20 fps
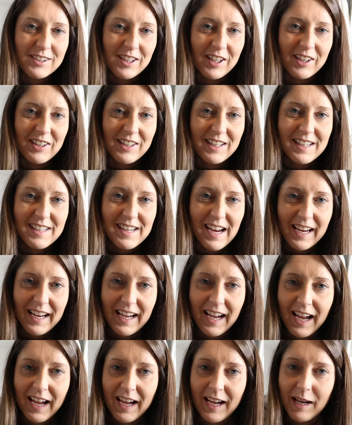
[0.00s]
soon. Take
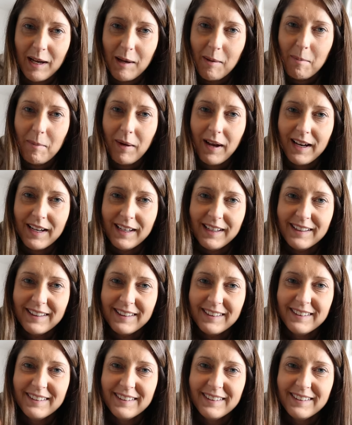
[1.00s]
care. Bye.